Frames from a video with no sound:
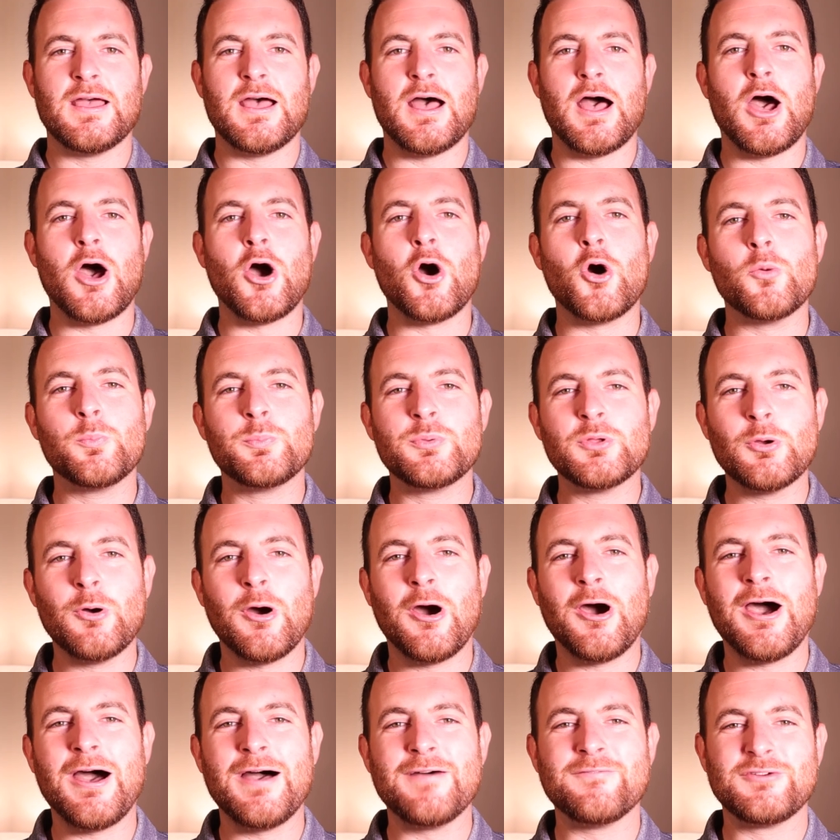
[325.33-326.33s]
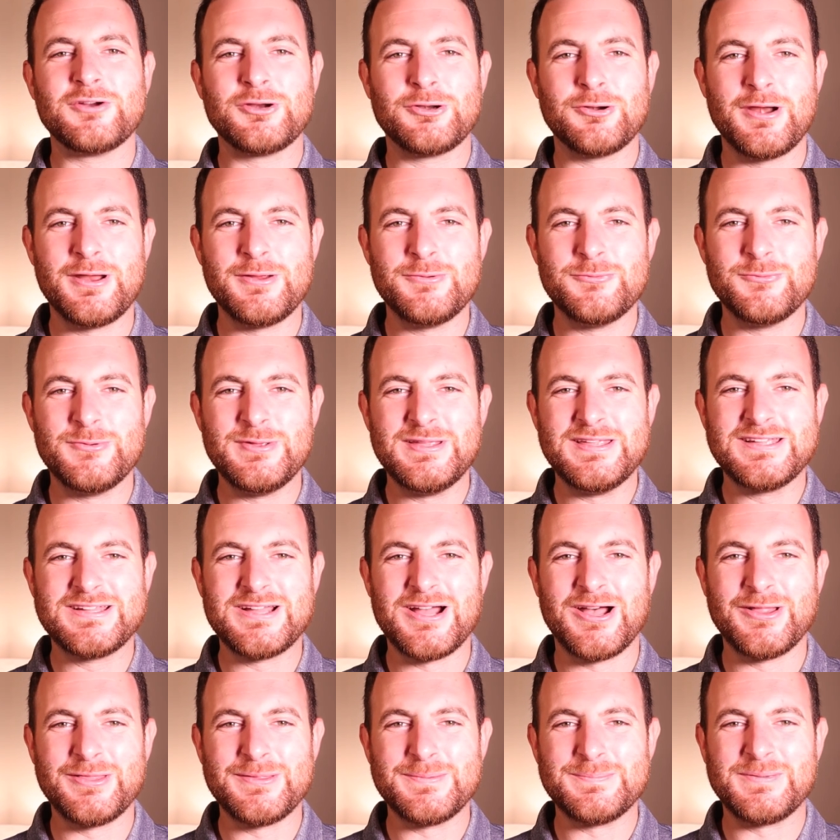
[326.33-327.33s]
I hope you all have a great week
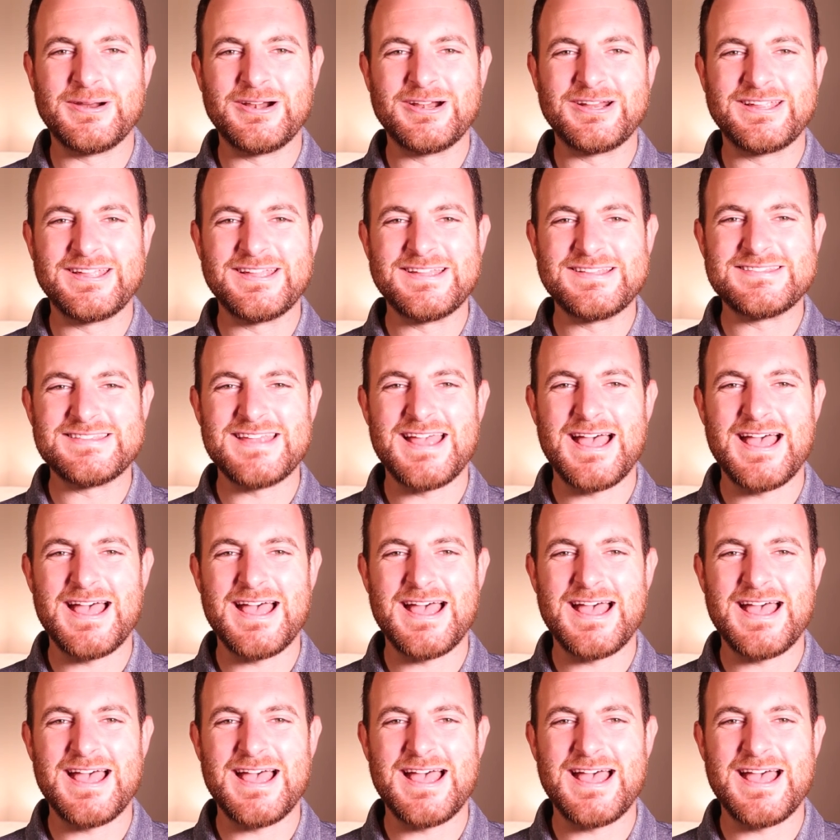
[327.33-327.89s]
on the markets.